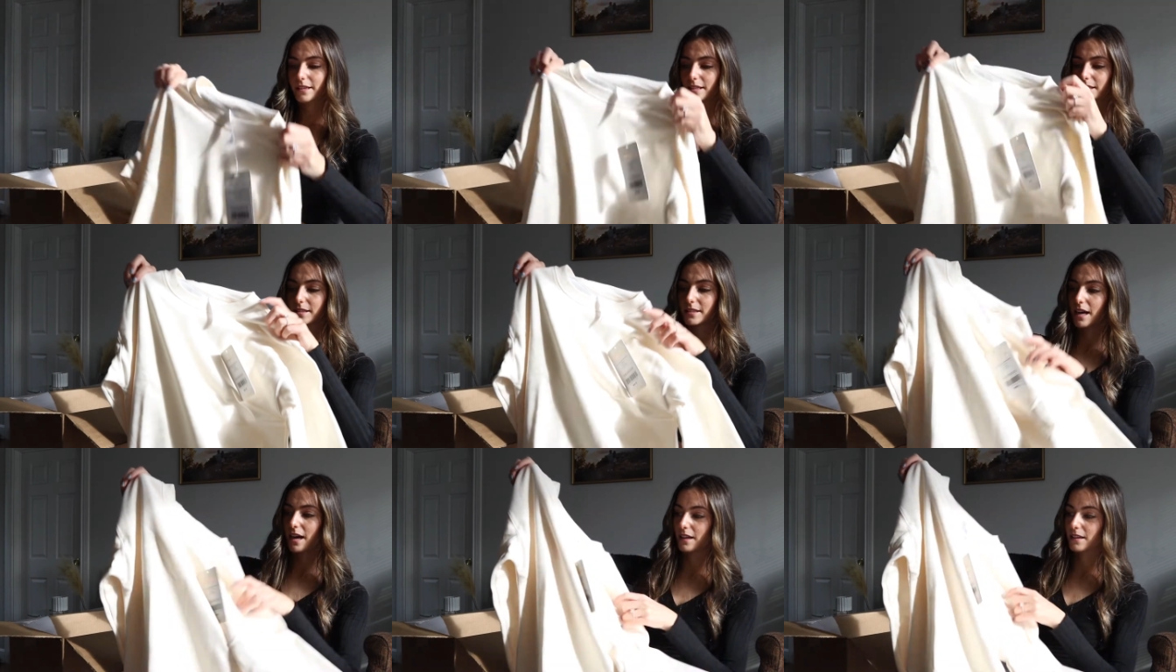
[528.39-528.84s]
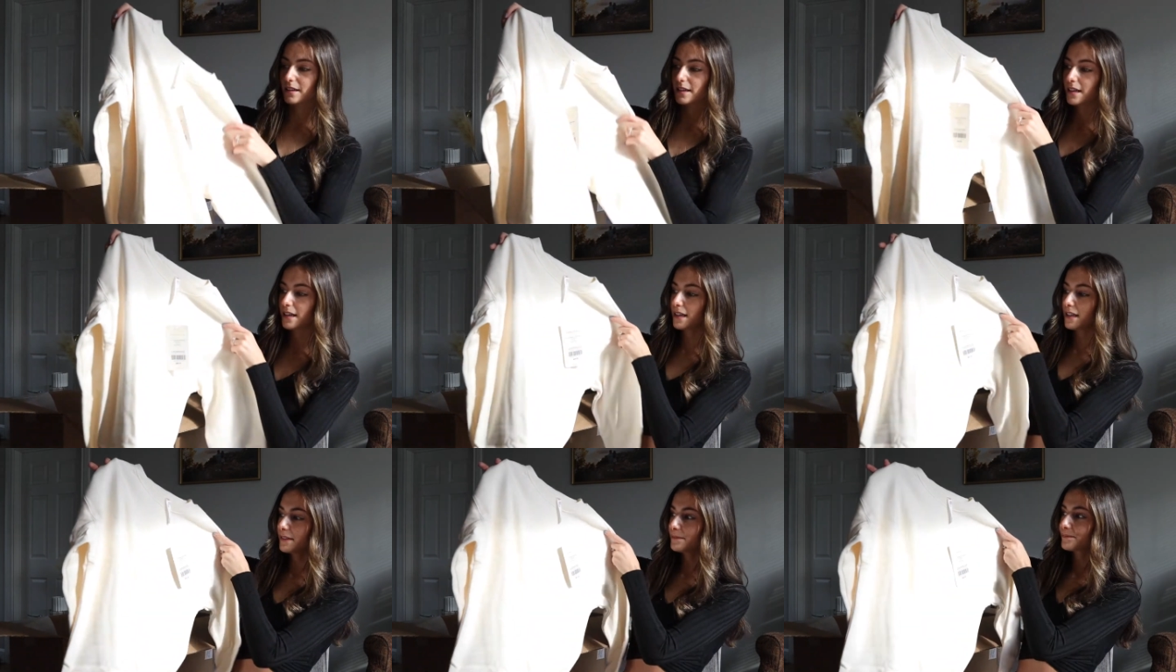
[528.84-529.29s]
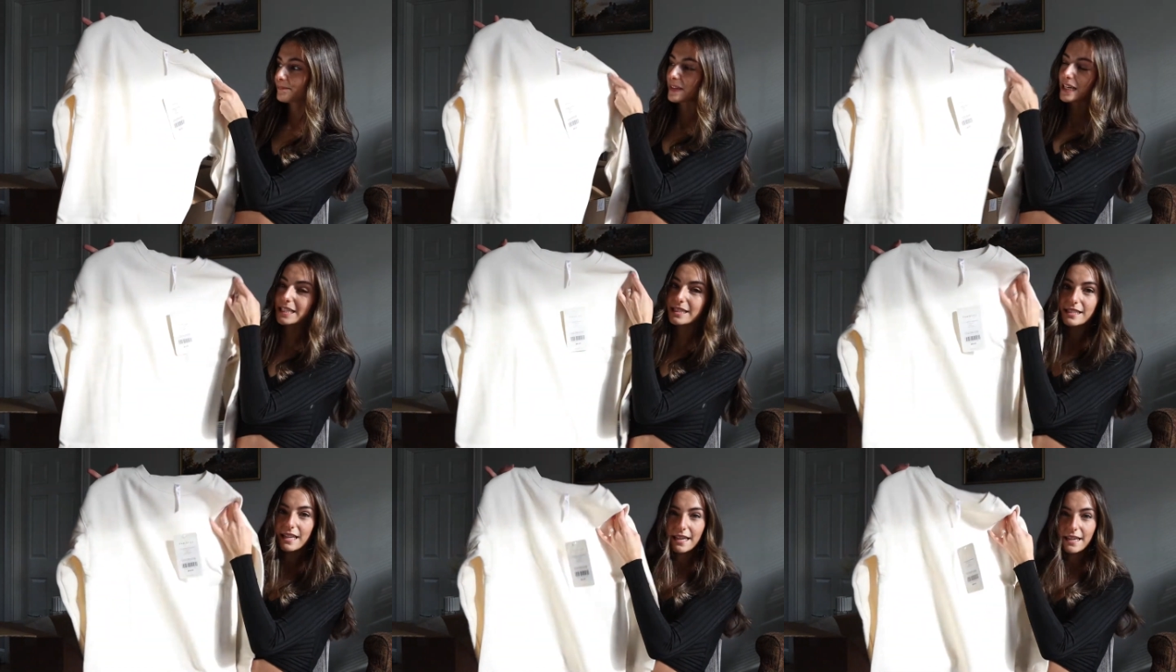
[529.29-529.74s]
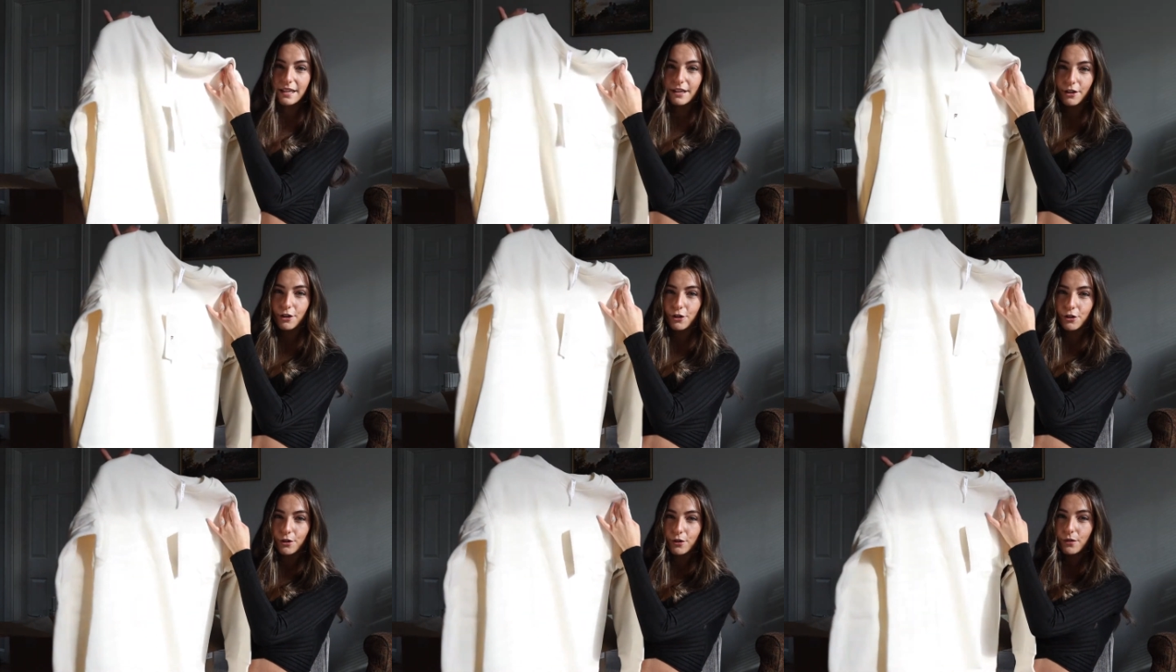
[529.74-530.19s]
This color, it's like an
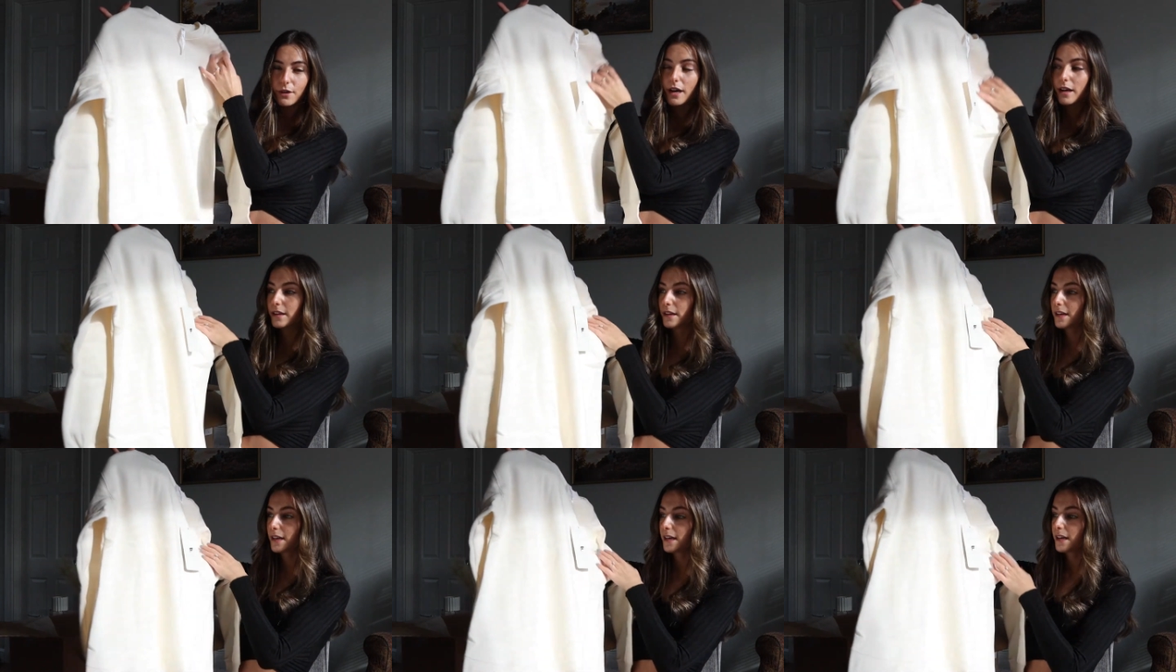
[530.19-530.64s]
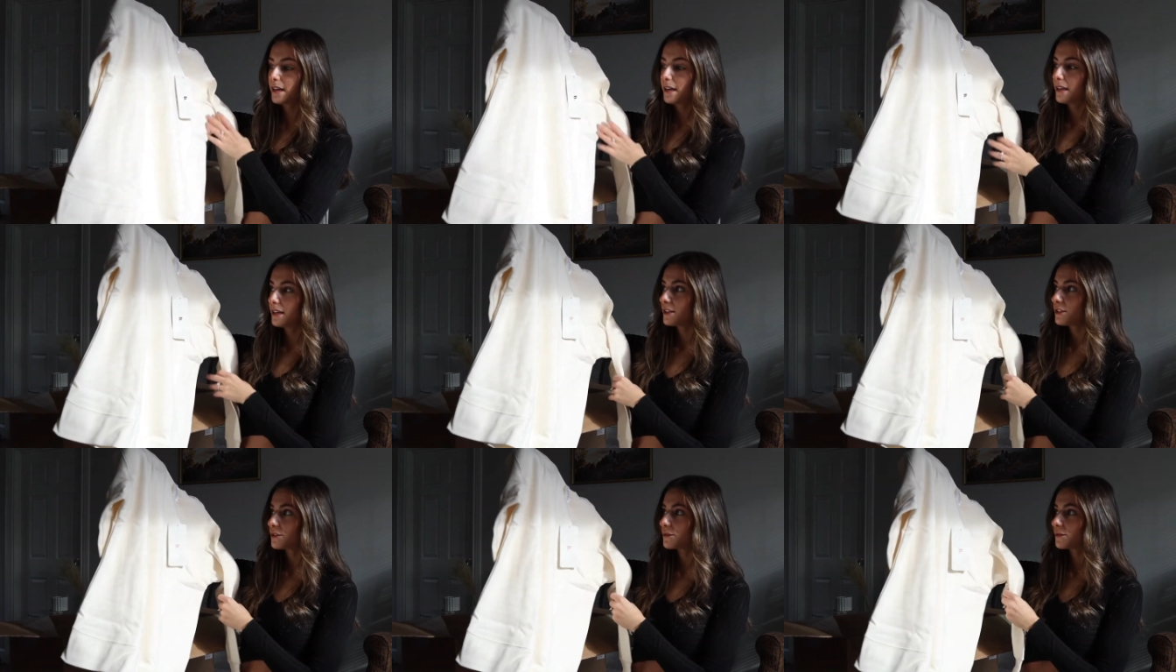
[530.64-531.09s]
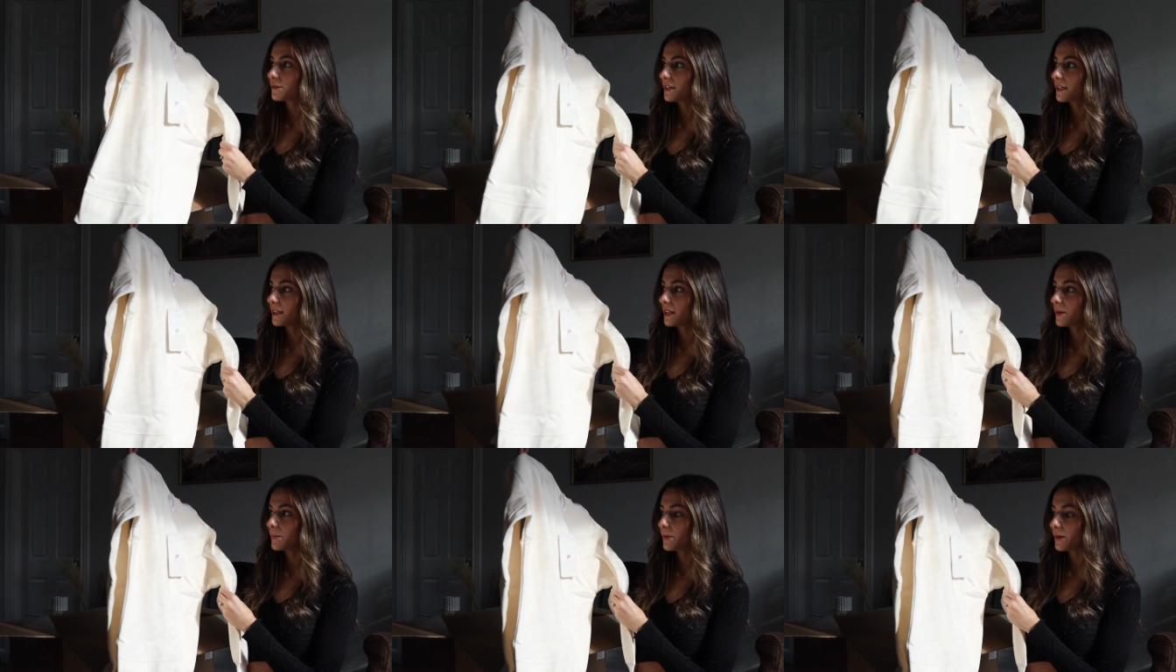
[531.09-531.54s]
ecru color. It's really